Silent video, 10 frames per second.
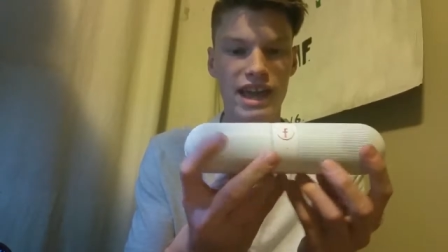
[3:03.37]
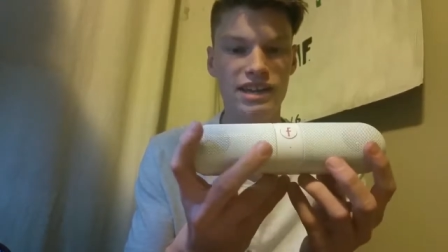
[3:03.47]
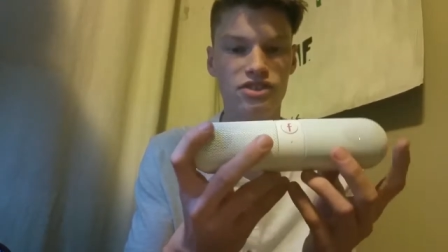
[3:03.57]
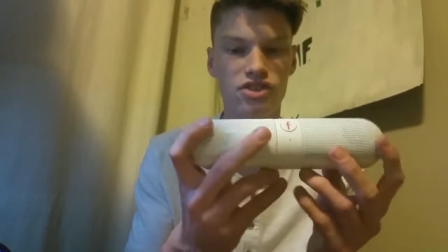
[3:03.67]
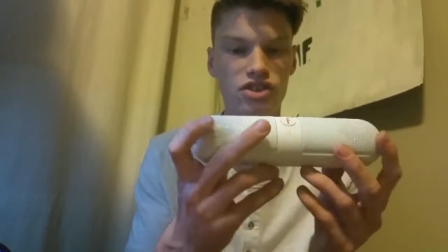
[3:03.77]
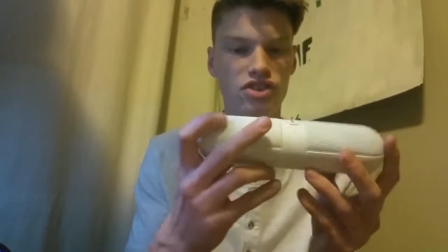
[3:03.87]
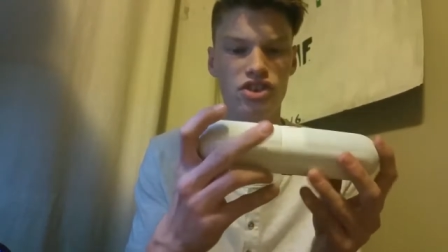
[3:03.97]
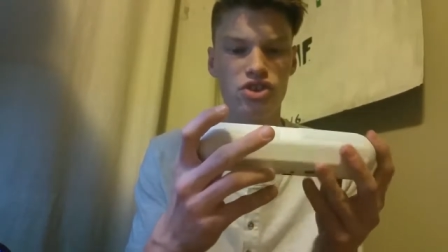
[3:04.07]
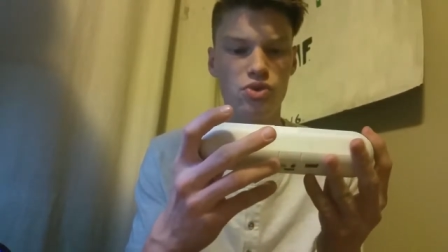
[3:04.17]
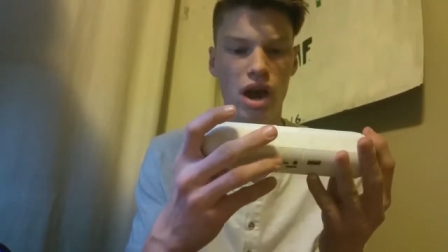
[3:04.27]
It is just
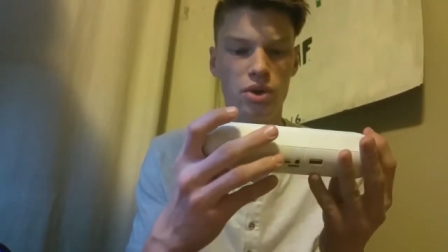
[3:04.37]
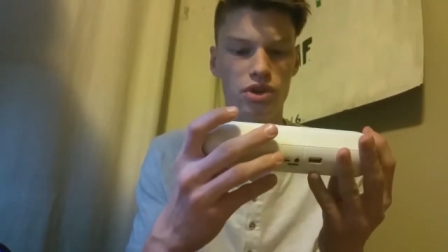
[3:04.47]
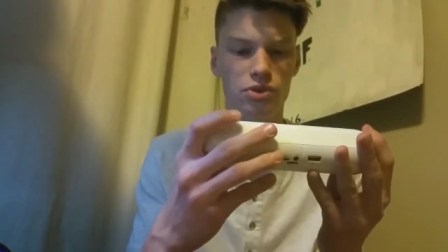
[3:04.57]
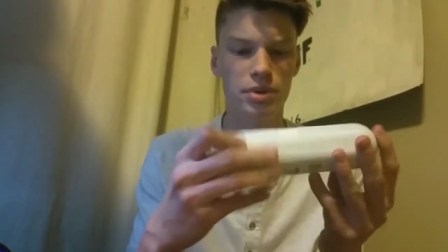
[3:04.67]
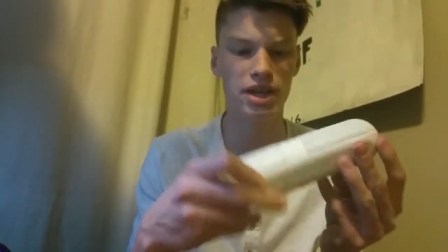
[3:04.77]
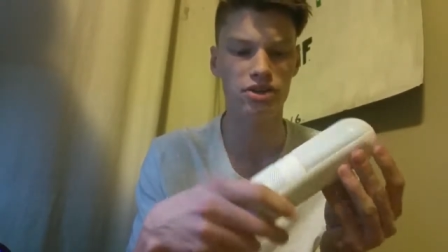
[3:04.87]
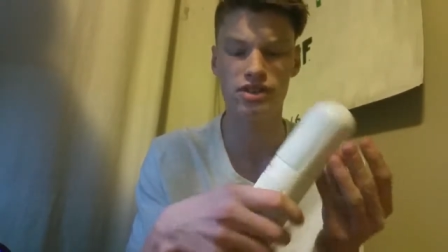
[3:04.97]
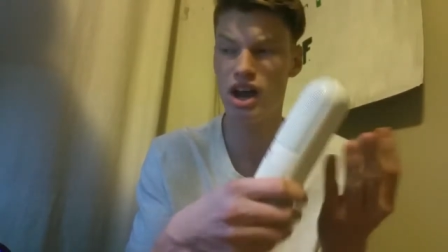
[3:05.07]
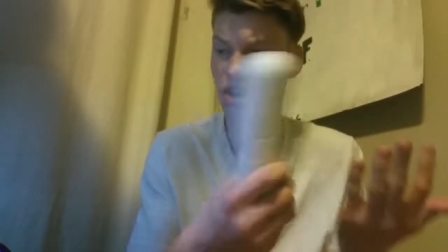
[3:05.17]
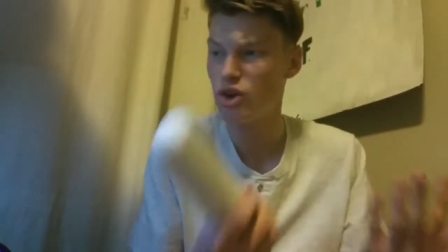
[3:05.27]
the two outer speakers.
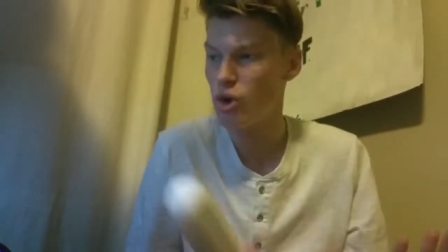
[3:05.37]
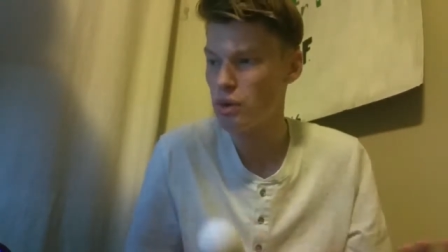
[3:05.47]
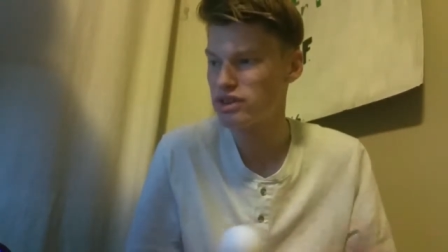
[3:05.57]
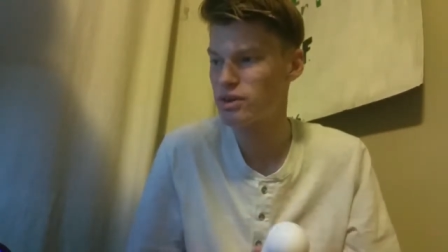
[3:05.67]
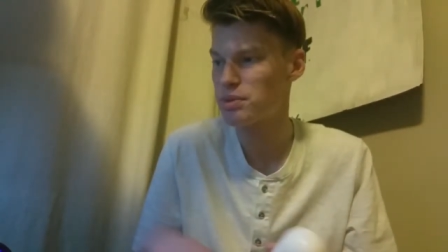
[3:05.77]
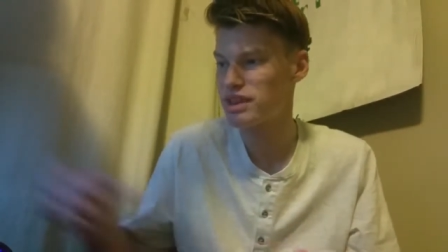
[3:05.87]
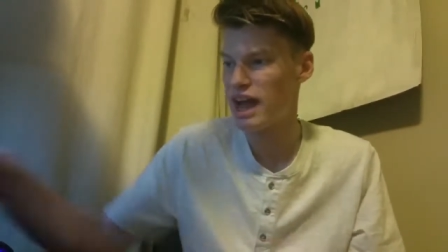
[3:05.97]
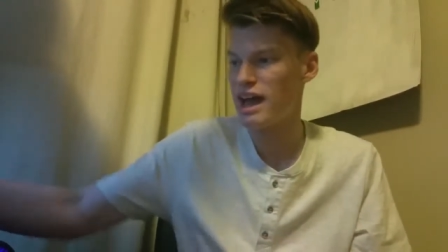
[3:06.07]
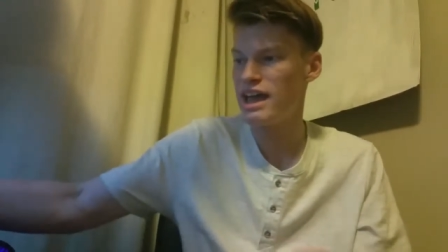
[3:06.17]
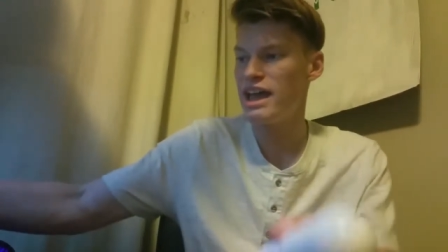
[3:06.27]
Now I don't know what's up with
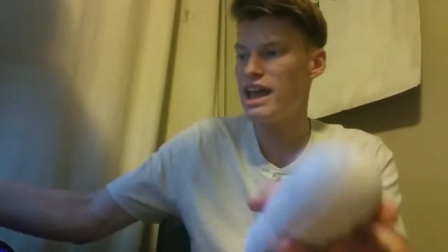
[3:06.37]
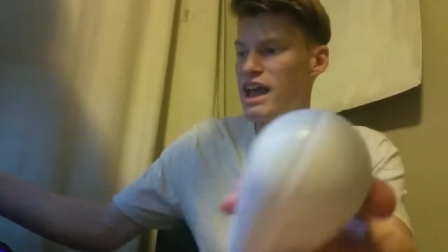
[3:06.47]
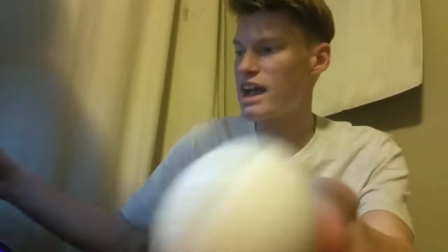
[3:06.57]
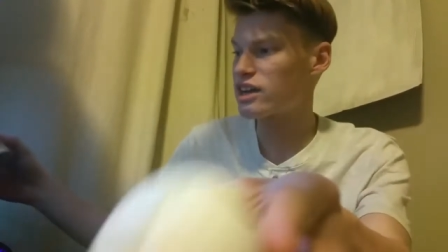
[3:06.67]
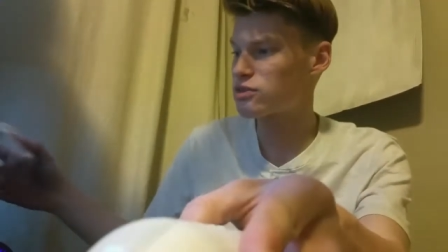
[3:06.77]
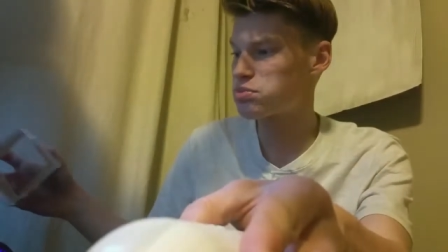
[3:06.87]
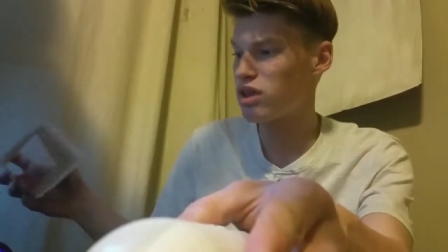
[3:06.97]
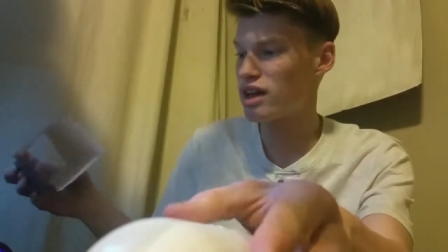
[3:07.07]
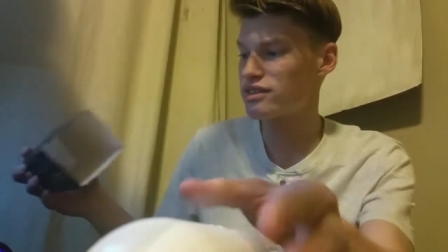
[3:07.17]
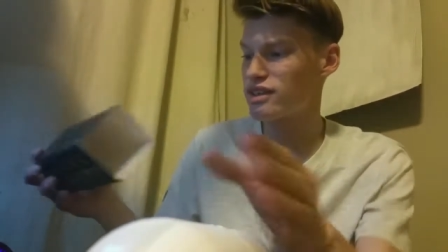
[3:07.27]
that, because
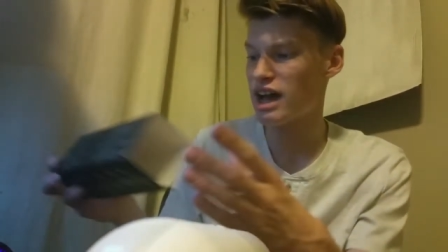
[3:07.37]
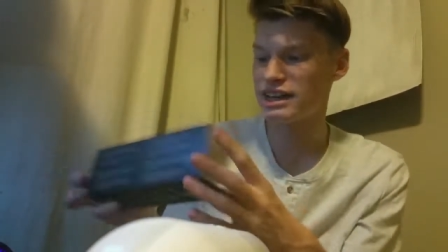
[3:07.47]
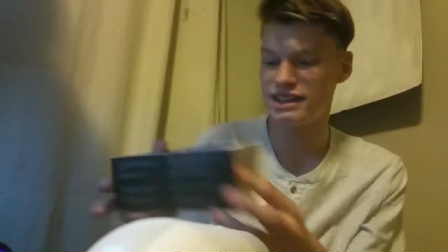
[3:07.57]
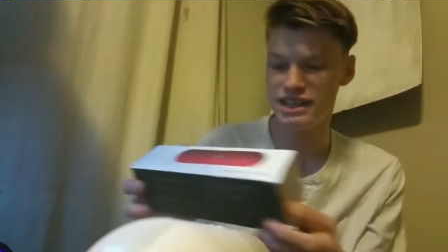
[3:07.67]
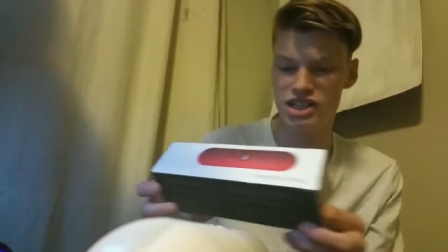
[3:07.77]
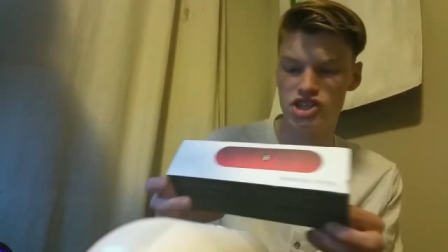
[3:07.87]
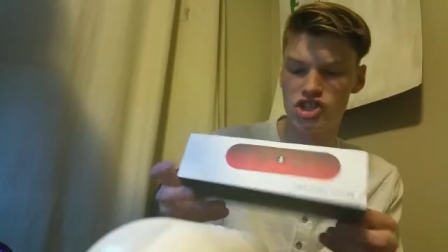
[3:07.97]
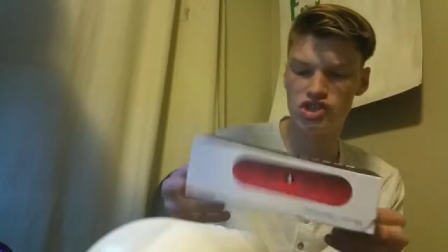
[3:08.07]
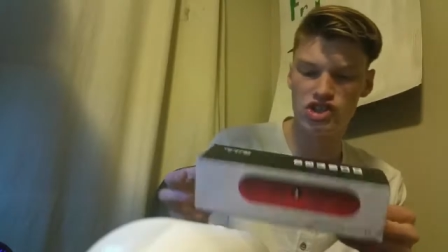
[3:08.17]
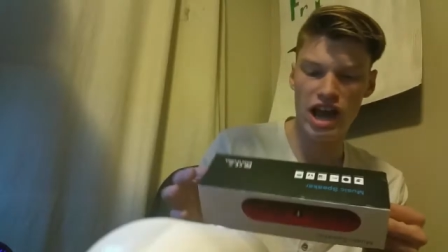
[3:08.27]
plus I did
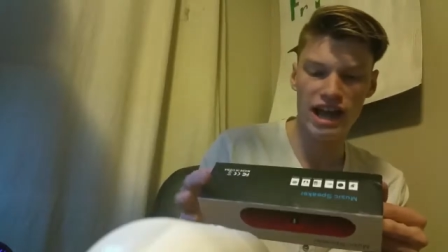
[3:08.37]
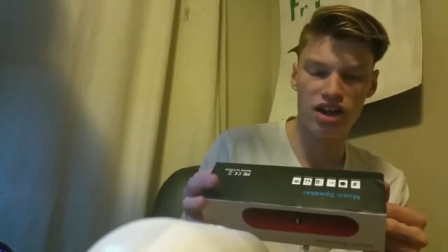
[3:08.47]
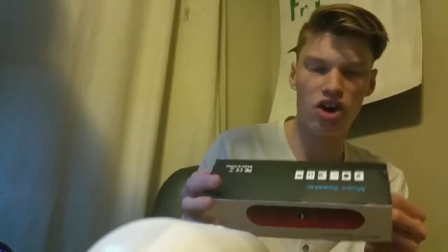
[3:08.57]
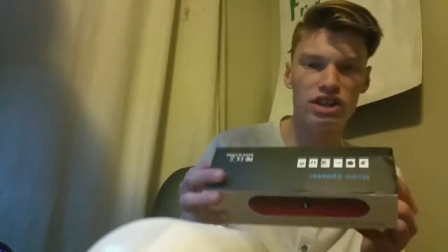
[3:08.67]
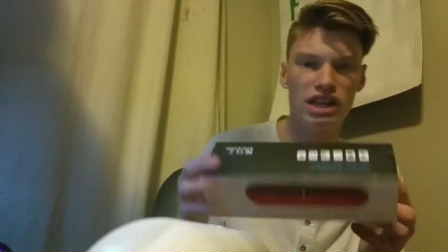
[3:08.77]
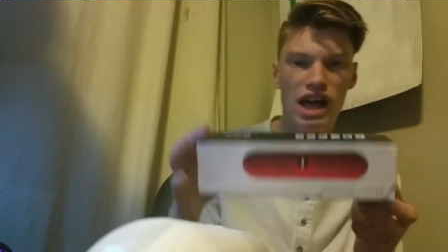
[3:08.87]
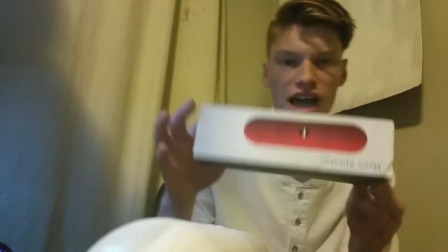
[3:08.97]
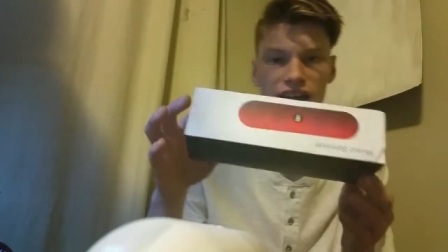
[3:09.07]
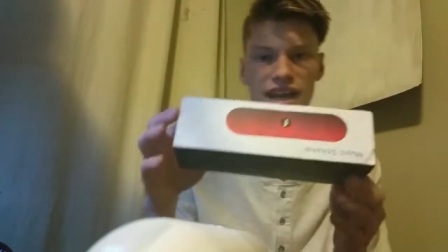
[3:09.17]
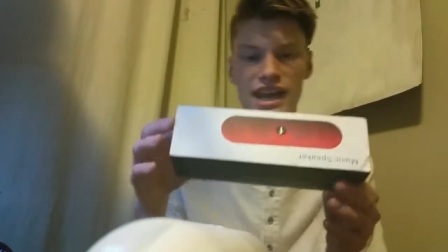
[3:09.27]
check
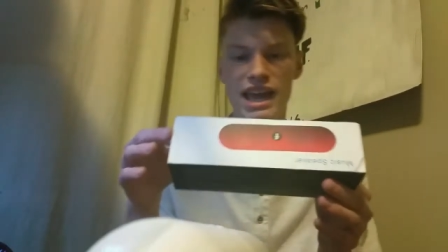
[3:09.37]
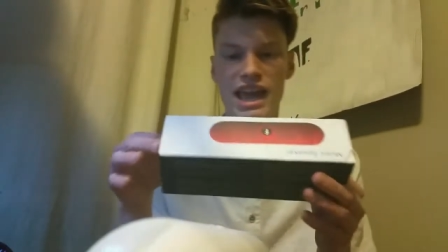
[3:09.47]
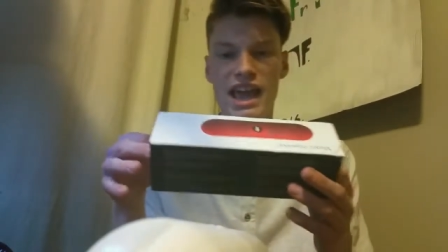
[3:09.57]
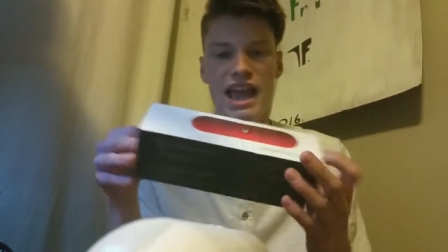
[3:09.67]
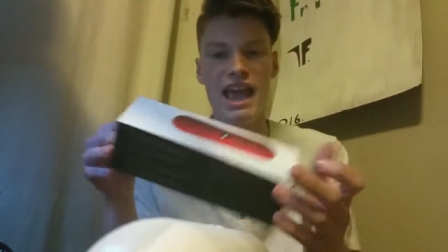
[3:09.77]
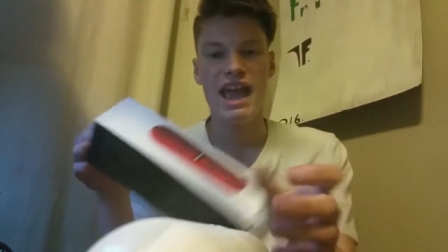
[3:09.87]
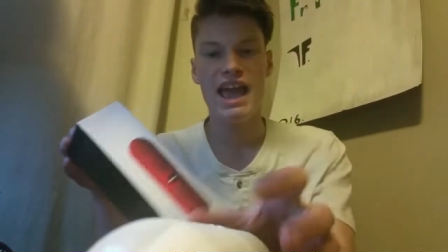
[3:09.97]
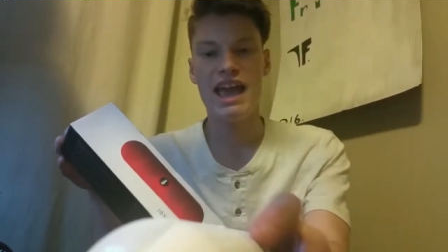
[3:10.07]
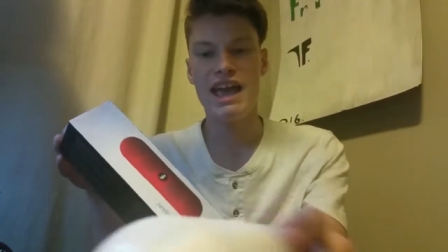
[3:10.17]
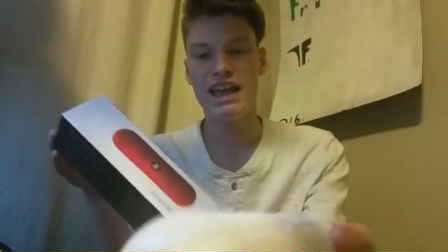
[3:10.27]
online
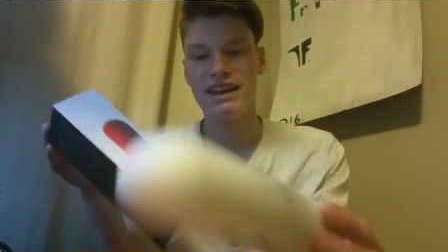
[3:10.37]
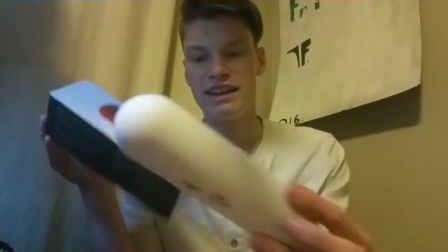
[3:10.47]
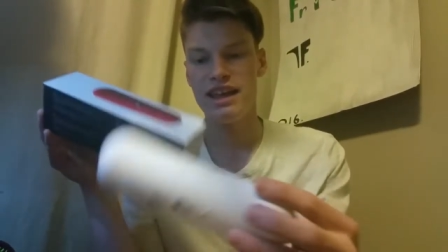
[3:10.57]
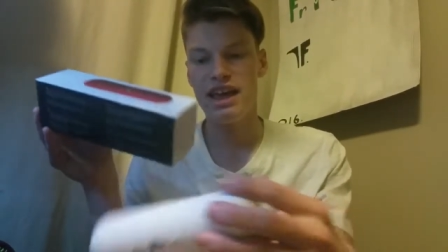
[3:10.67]
and